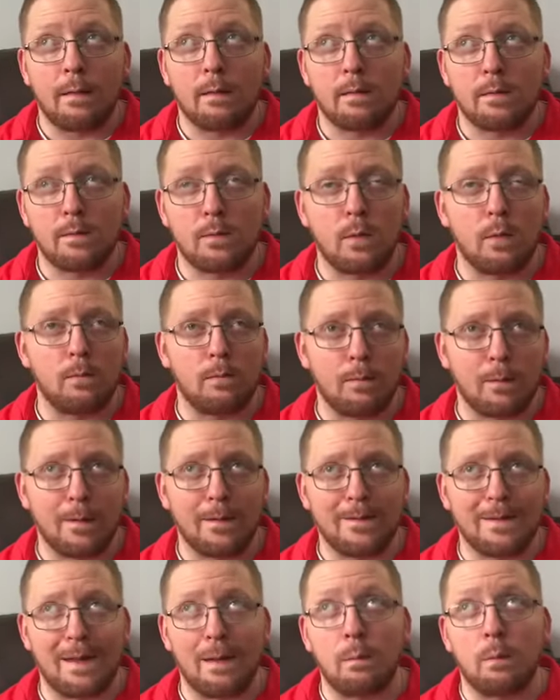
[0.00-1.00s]
So for
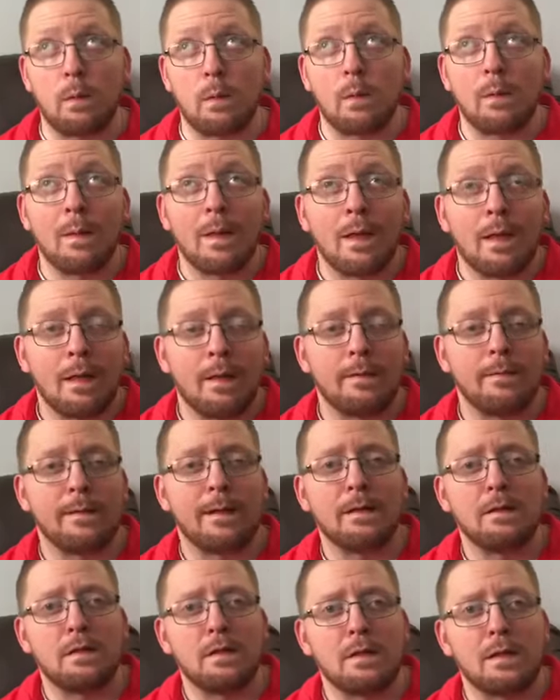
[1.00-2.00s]
example,
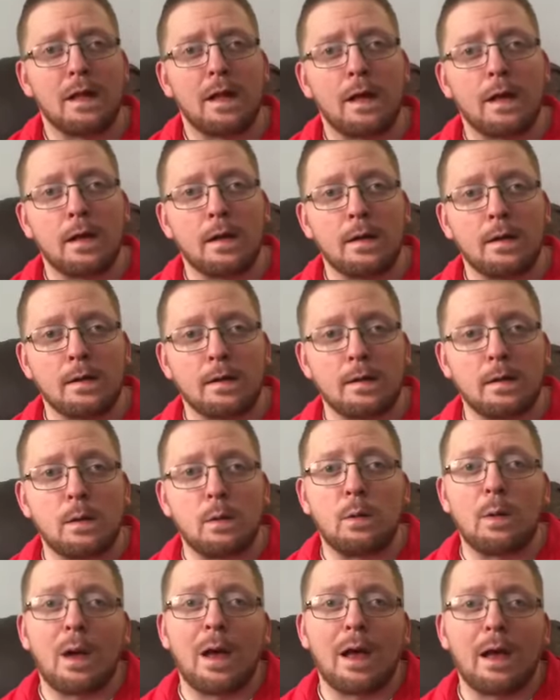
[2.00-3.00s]
let's say
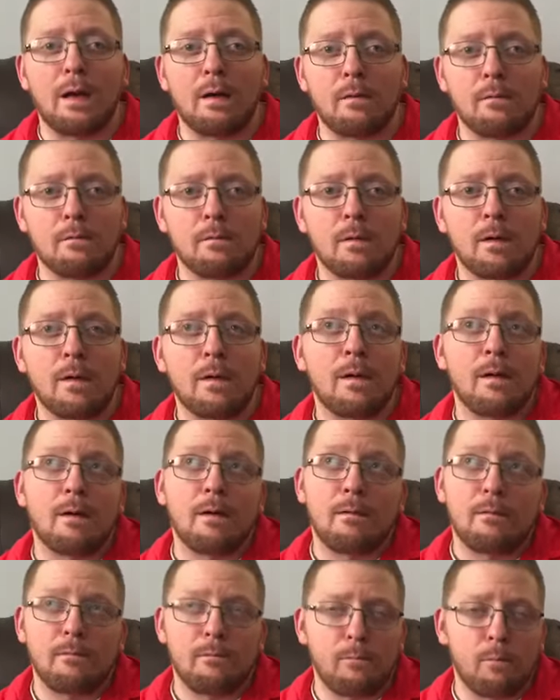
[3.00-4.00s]
you have
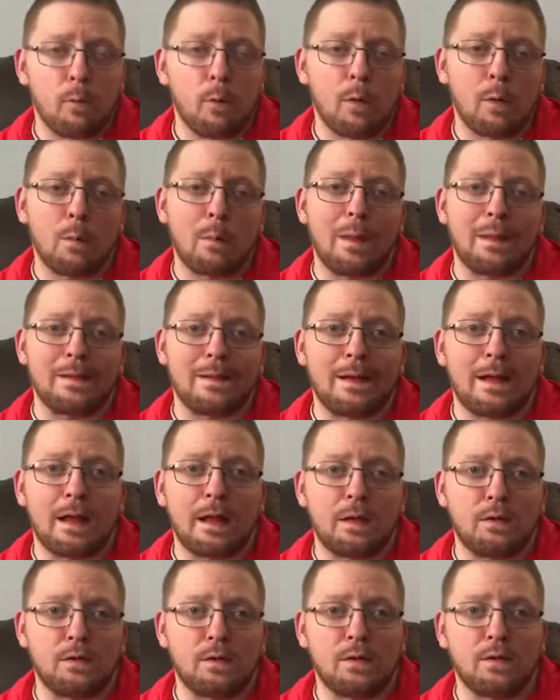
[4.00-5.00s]
4
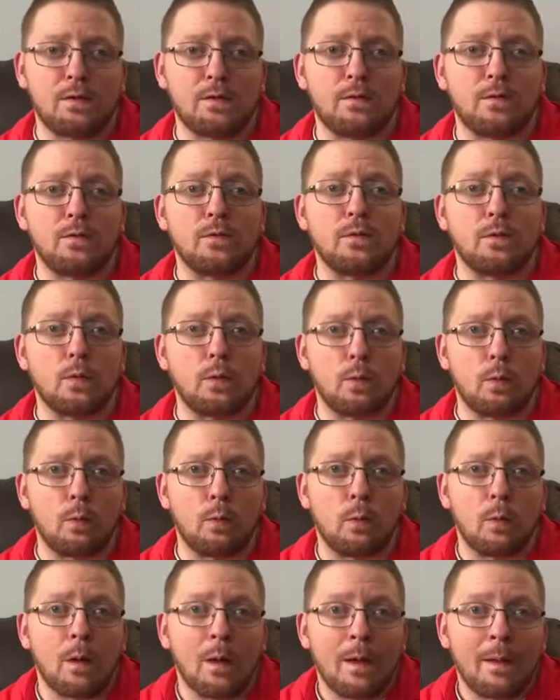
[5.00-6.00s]
medications
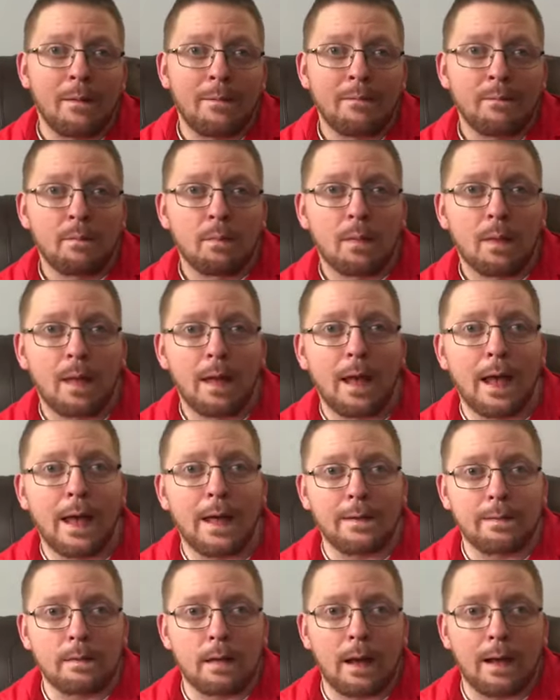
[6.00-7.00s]
due
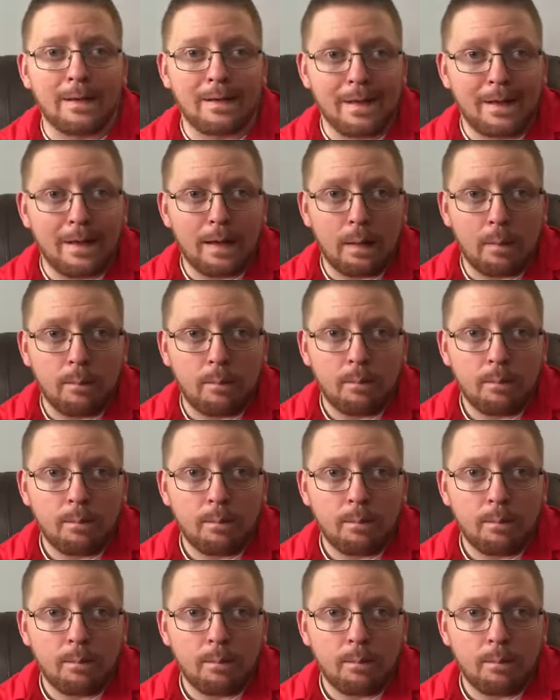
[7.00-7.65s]
at 9 a.m.